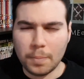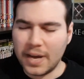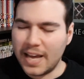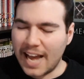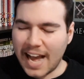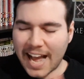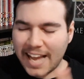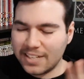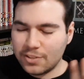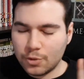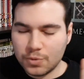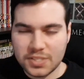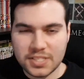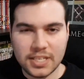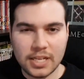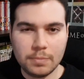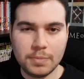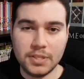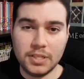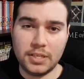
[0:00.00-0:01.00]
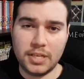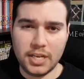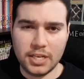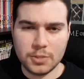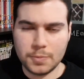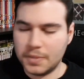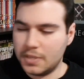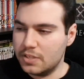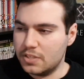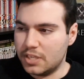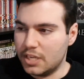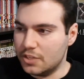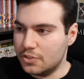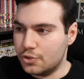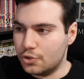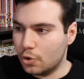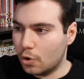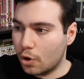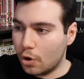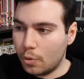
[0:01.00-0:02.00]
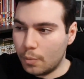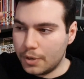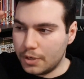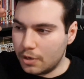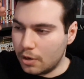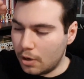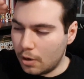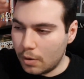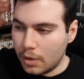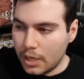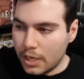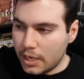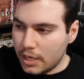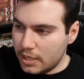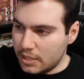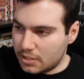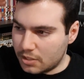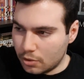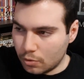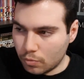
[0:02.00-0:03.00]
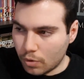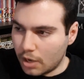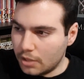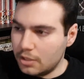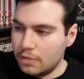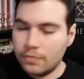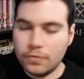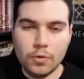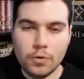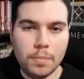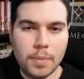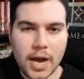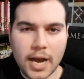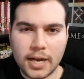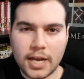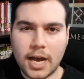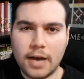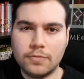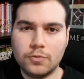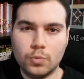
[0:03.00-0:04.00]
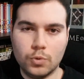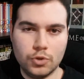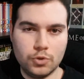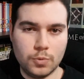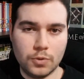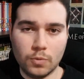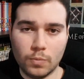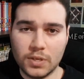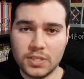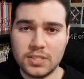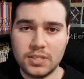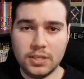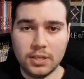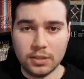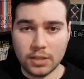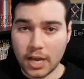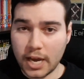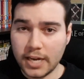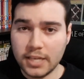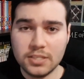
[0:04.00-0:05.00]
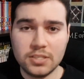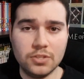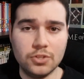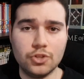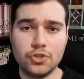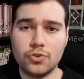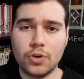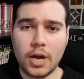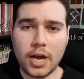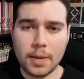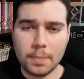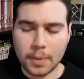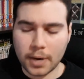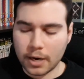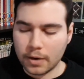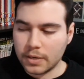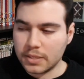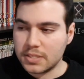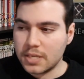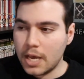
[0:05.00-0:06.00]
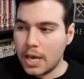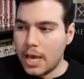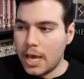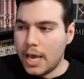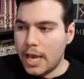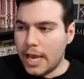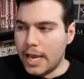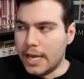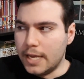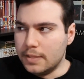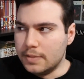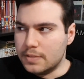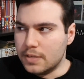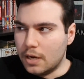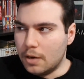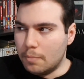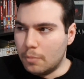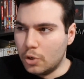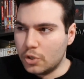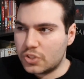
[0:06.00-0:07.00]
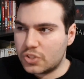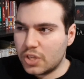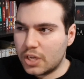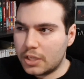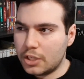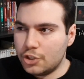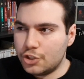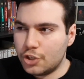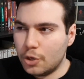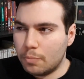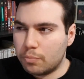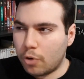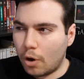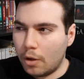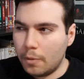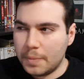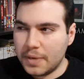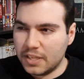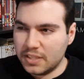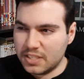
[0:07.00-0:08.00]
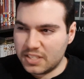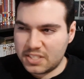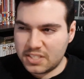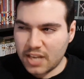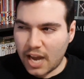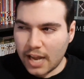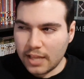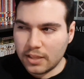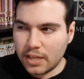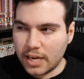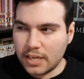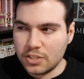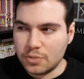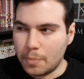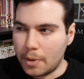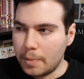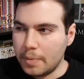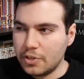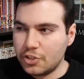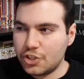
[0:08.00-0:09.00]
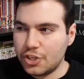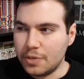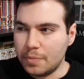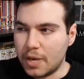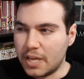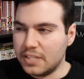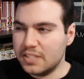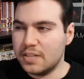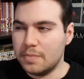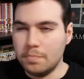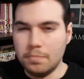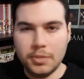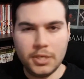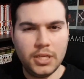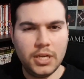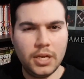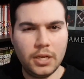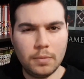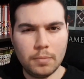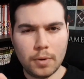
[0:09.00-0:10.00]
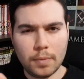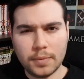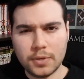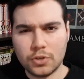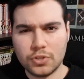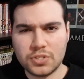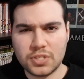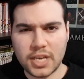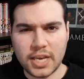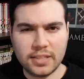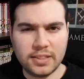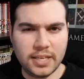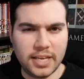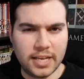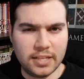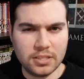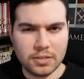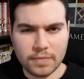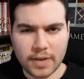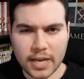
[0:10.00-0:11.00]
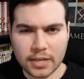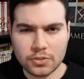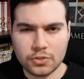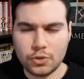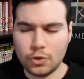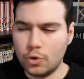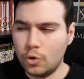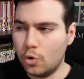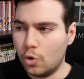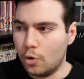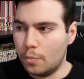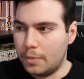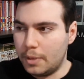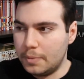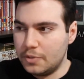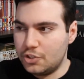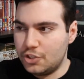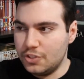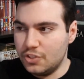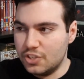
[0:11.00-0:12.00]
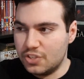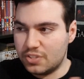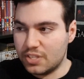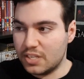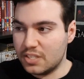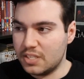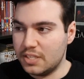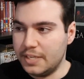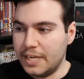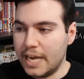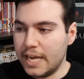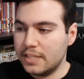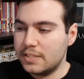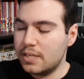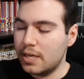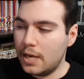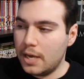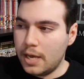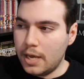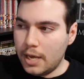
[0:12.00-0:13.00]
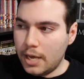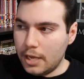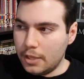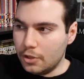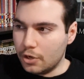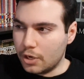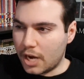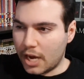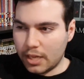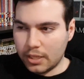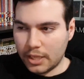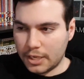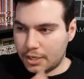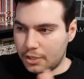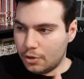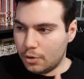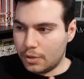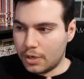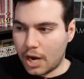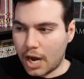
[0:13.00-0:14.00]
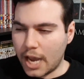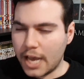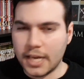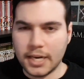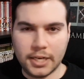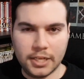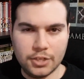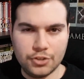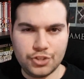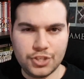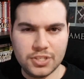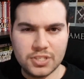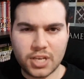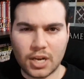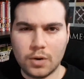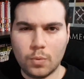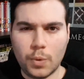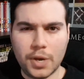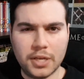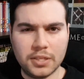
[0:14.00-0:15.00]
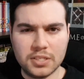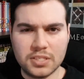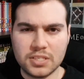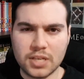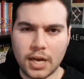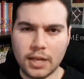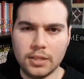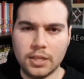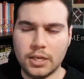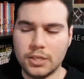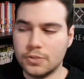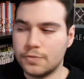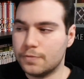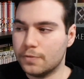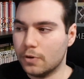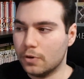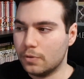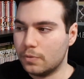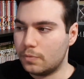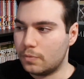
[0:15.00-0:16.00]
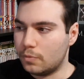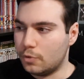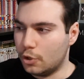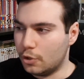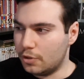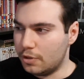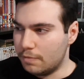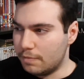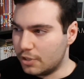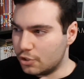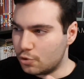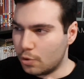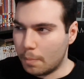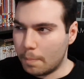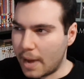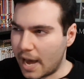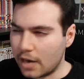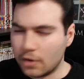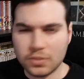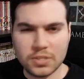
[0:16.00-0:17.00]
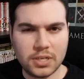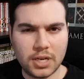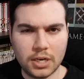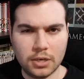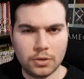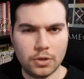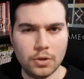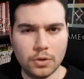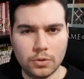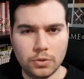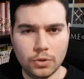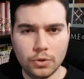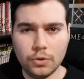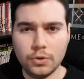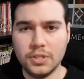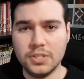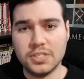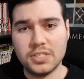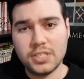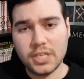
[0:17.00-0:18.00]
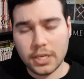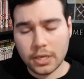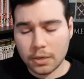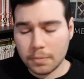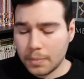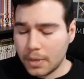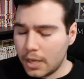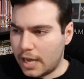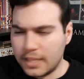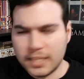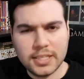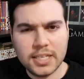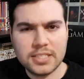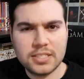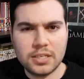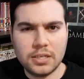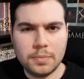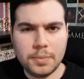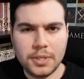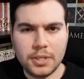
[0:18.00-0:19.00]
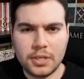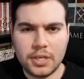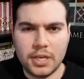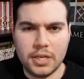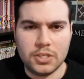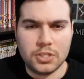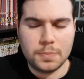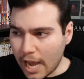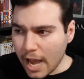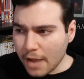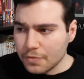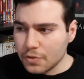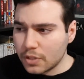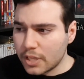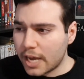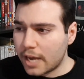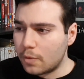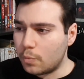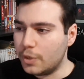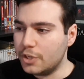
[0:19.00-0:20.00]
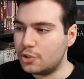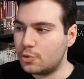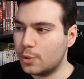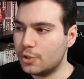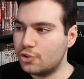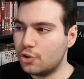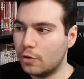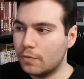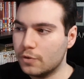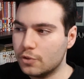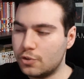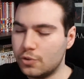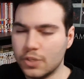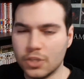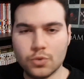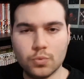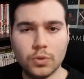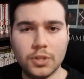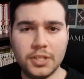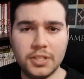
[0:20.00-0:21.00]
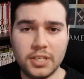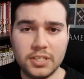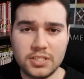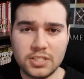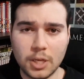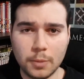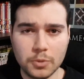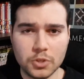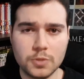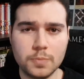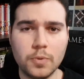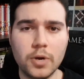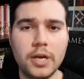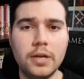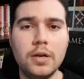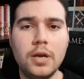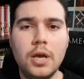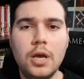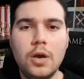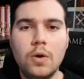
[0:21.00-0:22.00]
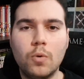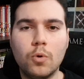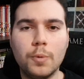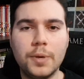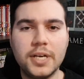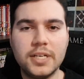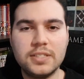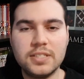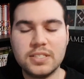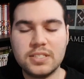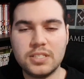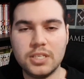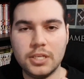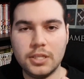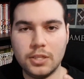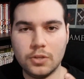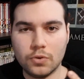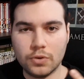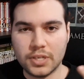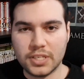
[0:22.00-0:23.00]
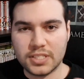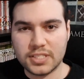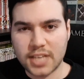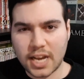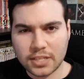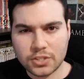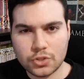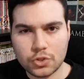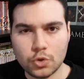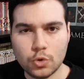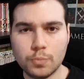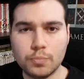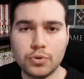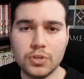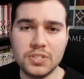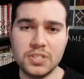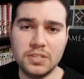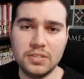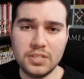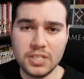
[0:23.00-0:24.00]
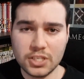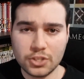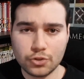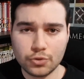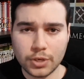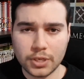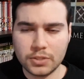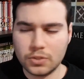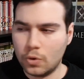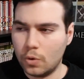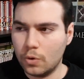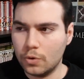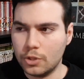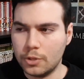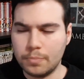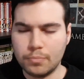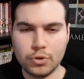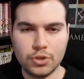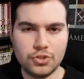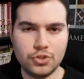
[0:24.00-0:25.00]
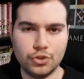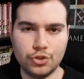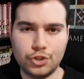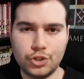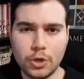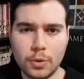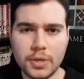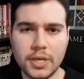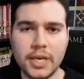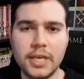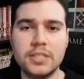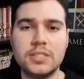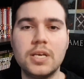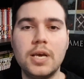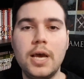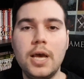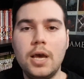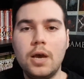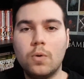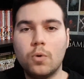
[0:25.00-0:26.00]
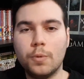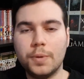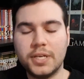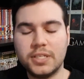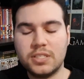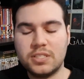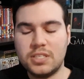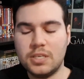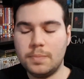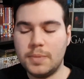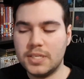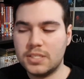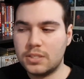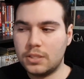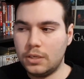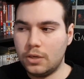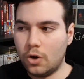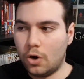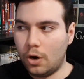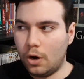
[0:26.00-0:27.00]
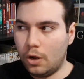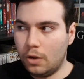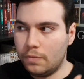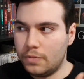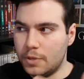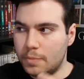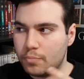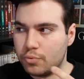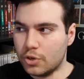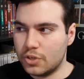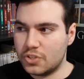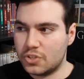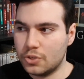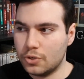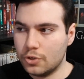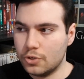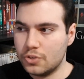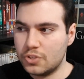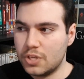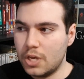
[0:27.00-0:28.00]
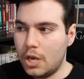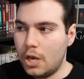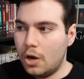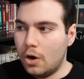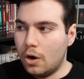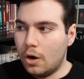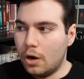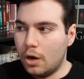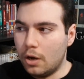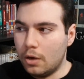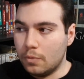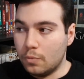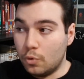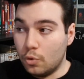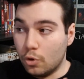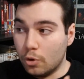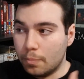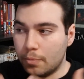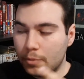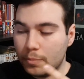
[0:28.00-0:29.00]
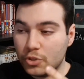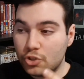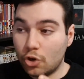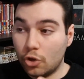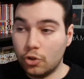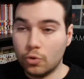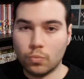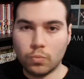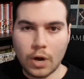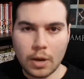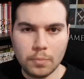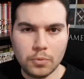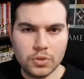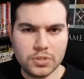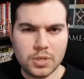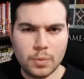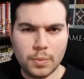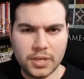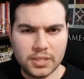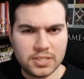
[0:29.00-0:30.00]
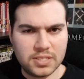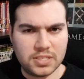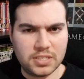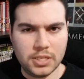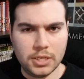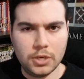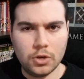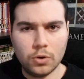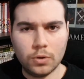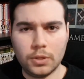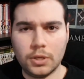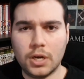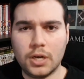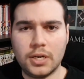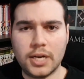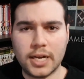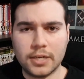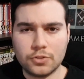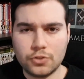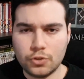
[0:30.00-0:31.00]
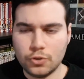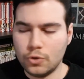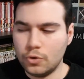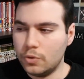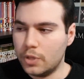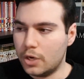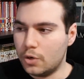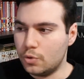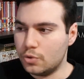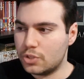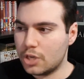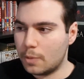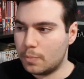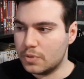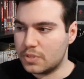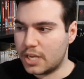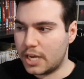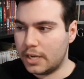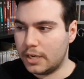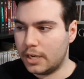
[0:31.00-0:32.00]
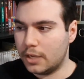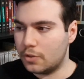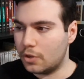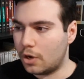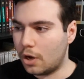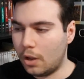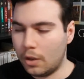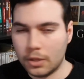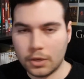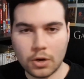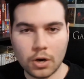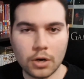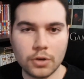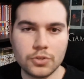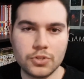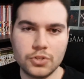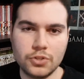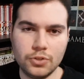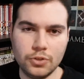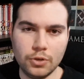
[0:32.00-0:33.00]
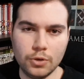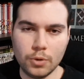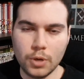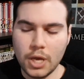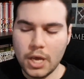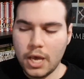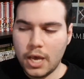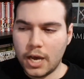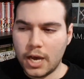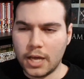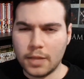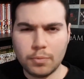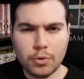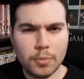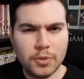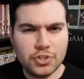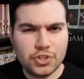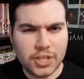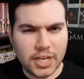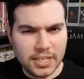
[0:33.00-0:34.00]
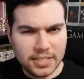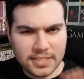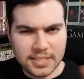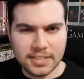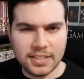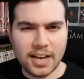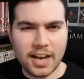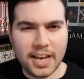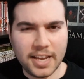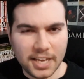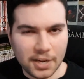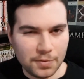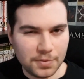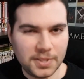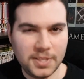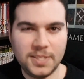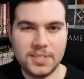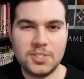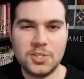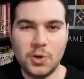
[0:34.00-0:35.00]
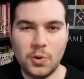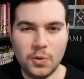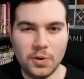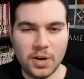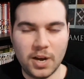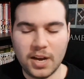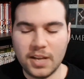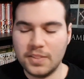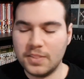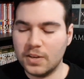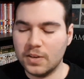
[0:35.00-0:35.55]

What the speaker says: But I don't see that being the case because, again, Zoro, we know, is going to rendezvous back afterwards with the rest of the Alliance and Straw Hat Pirates. And most likely, she'll probably be on the sidelines. Maybe she ends up meeting Momonosuke at the end of Act 2, or maybe she just doesn't yet. They're kind of like, you know, in hiding, and then she's kind of waiting on the sidelines for, you know, the eventual battle to kind of conclude and see him. I think that's going to be the case. After that, we switch over to this really nice double spread where we get to see the Risatsu Prison District, or the Prisoner Showcase, where we get to see basically all the prisoners who are pretty much all the rebels that we got to see early on in Act 2 that Usopp was handing out the calling cards to, and pretty much kind of denying everything that's going on.